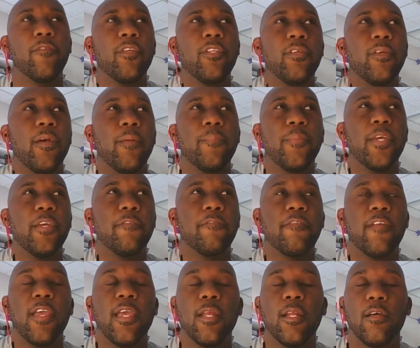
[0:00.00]
really a big
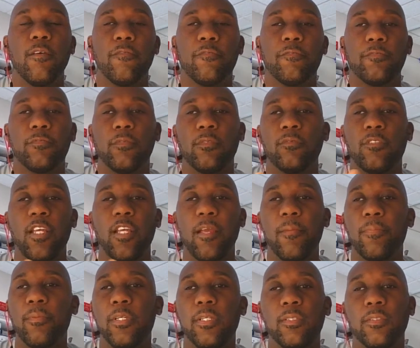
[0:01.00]
fan of
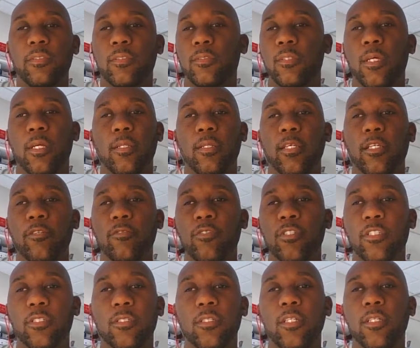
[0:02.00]
templates. I think you
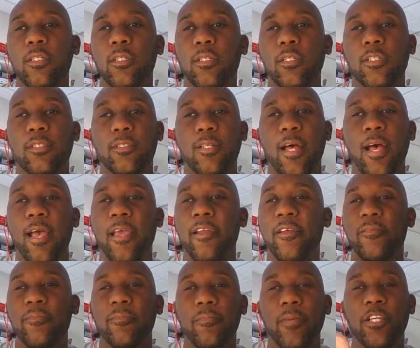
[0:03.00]
just need to list the
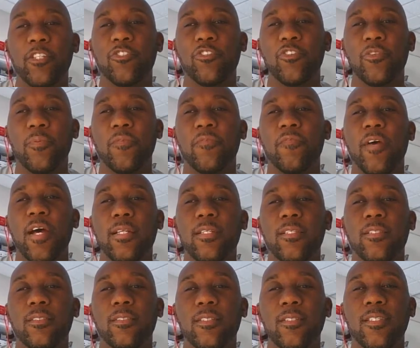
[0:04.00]
item, make sure you provide
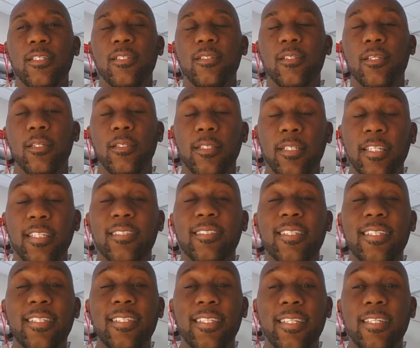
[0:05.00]
decent
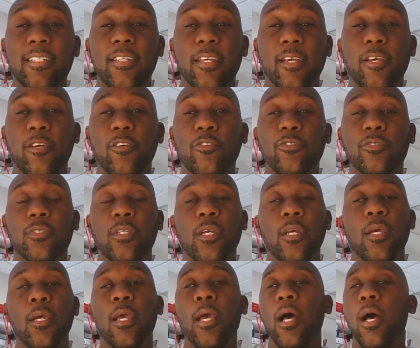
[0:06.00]
details,
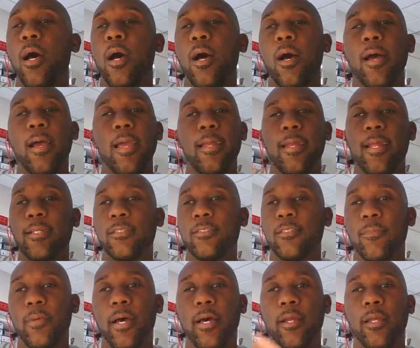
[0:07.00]
and that's
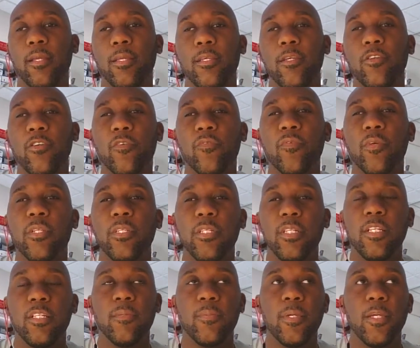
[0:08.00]
about it. You don't really
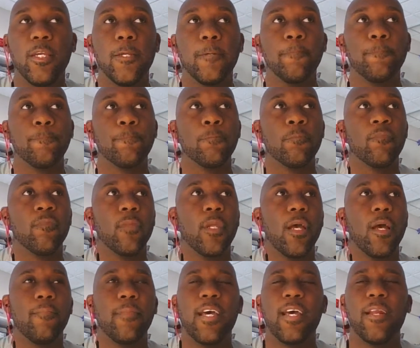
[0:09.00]
need to be.
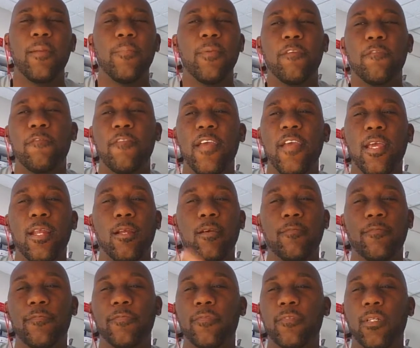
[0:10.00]
I'm not a big fan
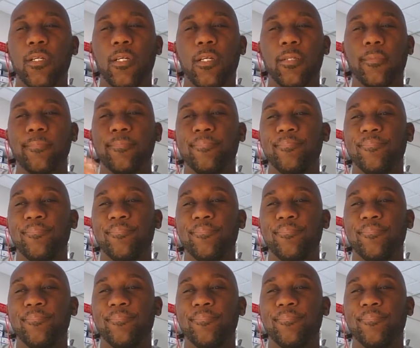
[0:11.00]
of the